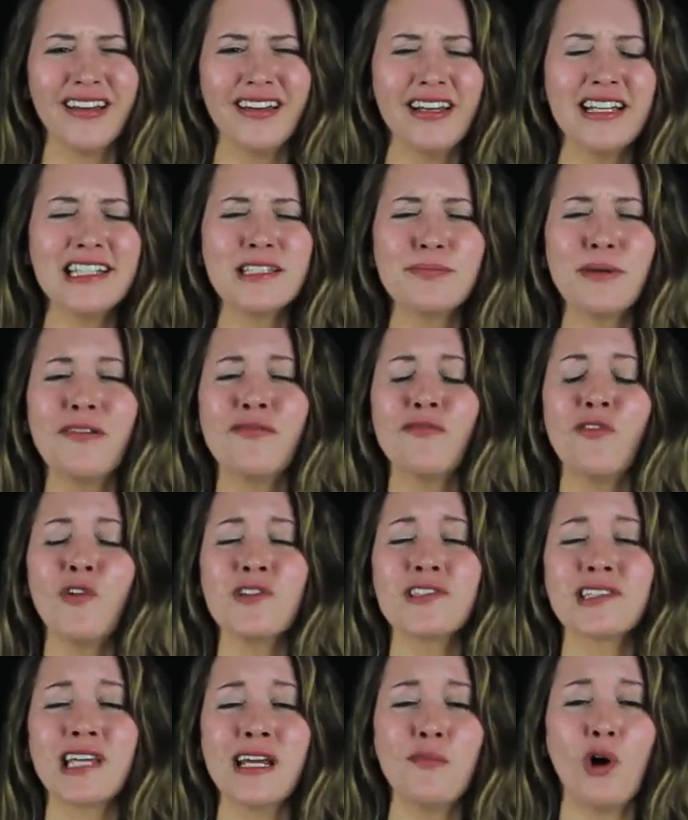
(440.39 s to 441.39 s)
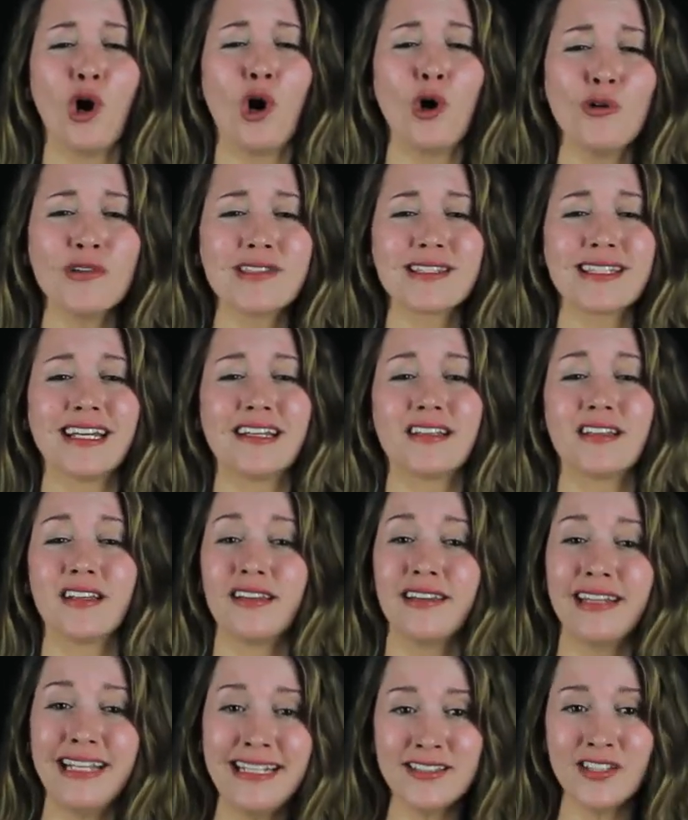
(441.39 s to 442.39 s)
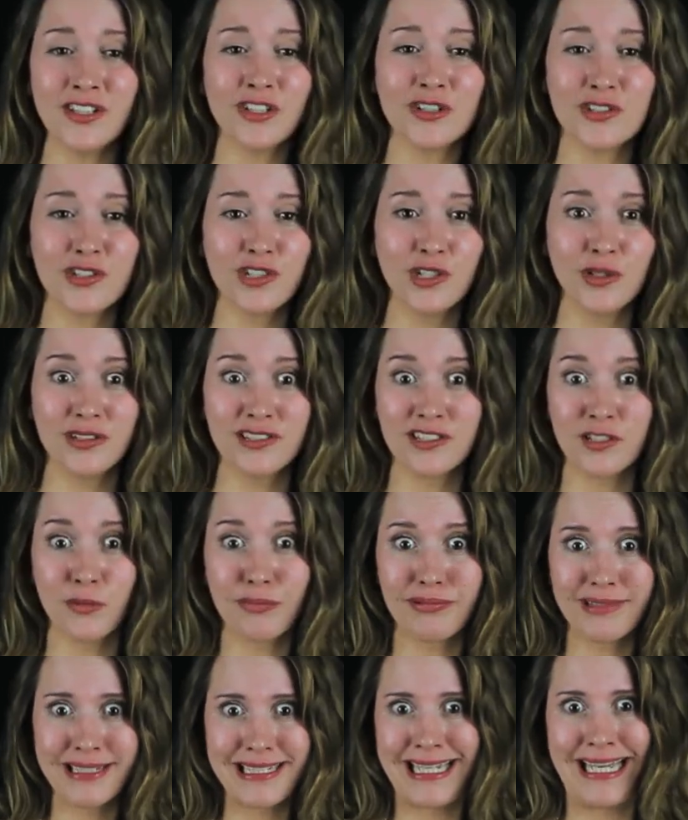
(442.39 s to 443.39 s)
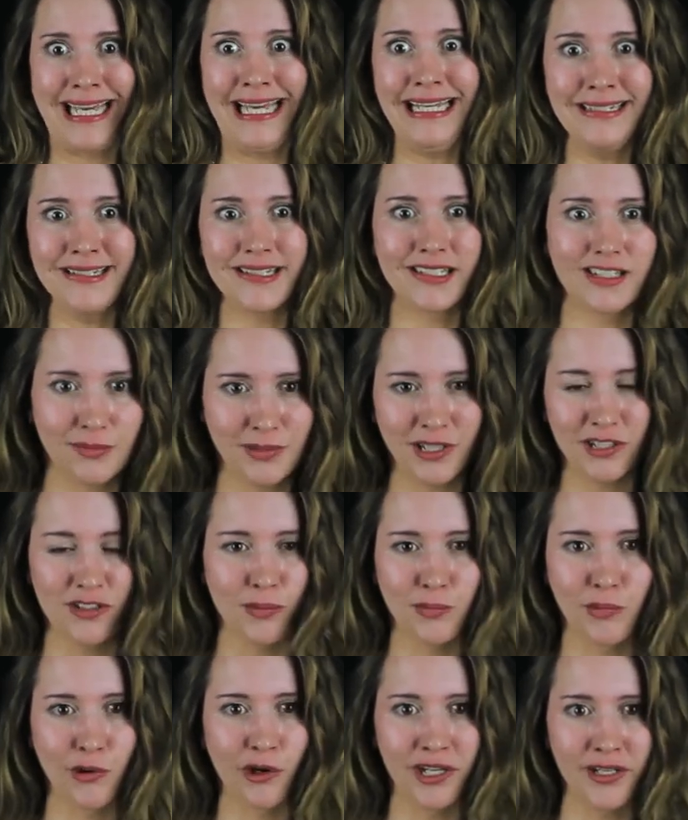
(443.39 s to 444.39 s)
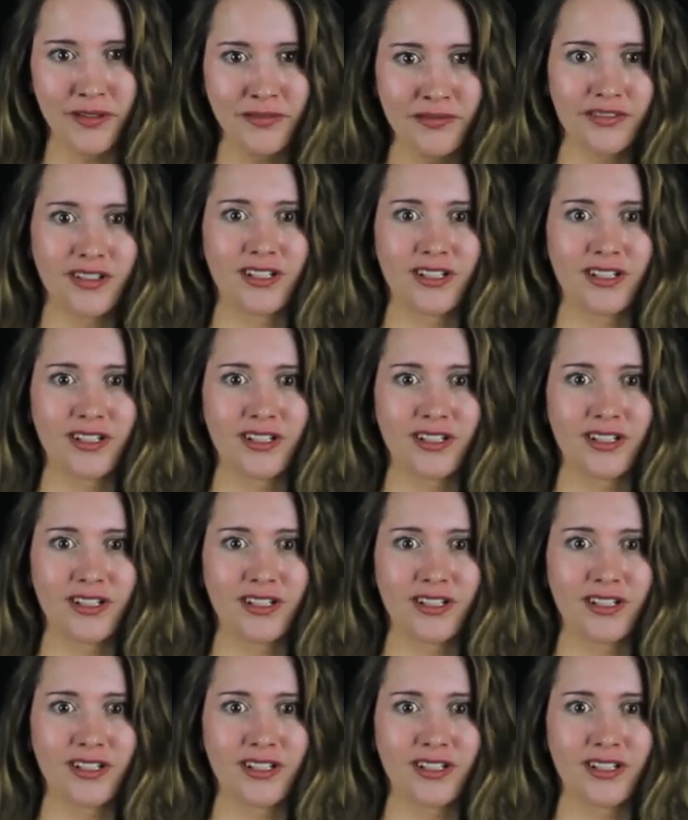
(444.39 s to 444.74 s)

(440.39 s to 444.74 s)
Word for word: It's my first time hosting. The least you could do is to pretend to be supportive.